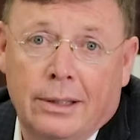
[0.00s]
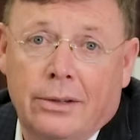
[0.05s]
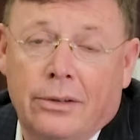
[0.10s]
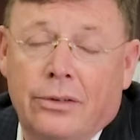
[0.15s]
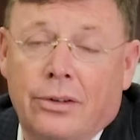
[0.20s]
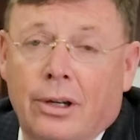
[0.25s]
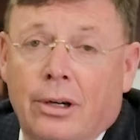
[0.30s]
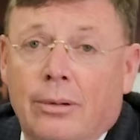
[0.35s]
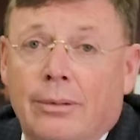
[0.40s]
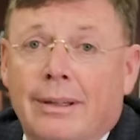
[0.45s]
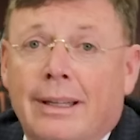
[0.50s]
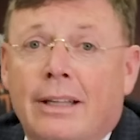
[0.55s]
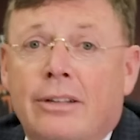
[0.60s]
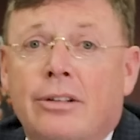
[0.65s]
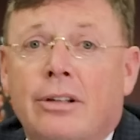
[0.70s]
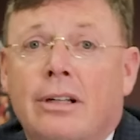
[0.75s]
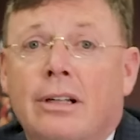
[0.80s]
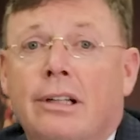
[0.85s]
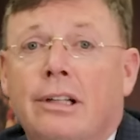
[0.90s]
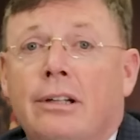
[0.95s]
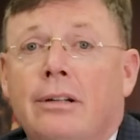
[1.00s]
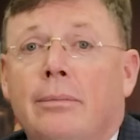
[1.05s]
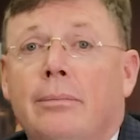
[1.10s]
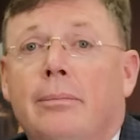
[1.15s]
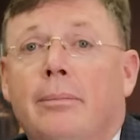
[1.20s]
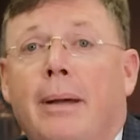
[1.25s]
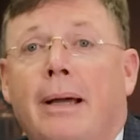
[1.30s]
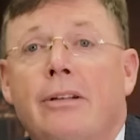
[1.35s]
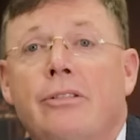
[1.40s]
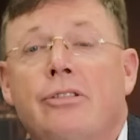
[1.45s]
So that took
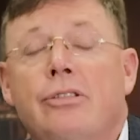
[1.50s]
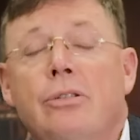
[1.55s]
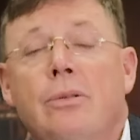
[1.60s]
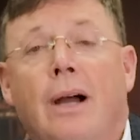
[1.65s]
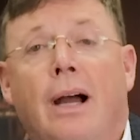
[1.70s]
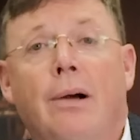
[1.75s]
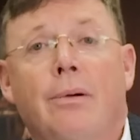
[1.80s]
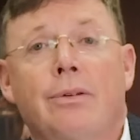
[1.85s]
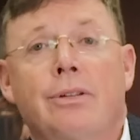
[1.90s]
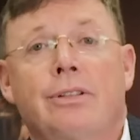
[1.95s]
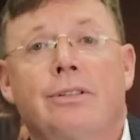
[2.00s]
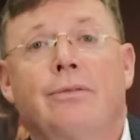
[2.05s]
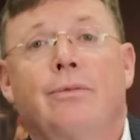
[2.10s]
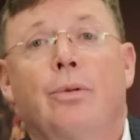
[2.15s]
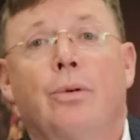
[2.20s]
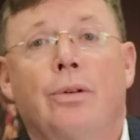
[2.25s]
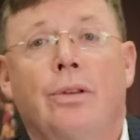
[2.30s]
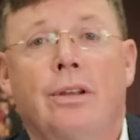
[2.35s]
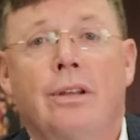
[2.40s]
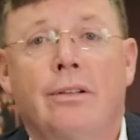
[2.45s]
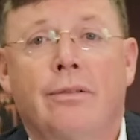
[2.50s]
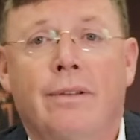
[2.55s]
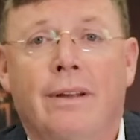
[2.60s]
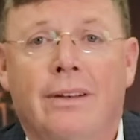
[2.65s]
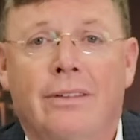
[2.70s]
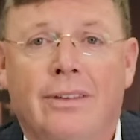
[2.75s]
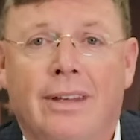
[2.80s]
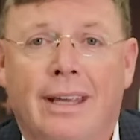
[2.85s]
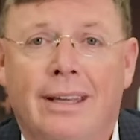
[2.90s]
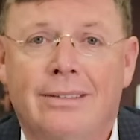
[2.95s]
about 2 hours for the
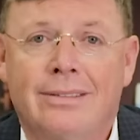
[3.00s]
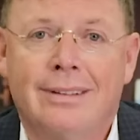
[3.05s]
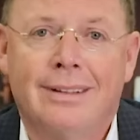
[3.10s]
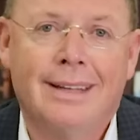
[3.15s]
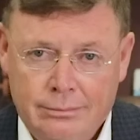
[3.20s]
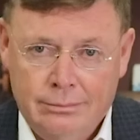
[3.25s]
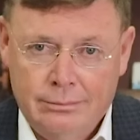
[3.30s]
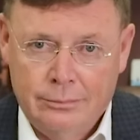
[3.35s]
defense case.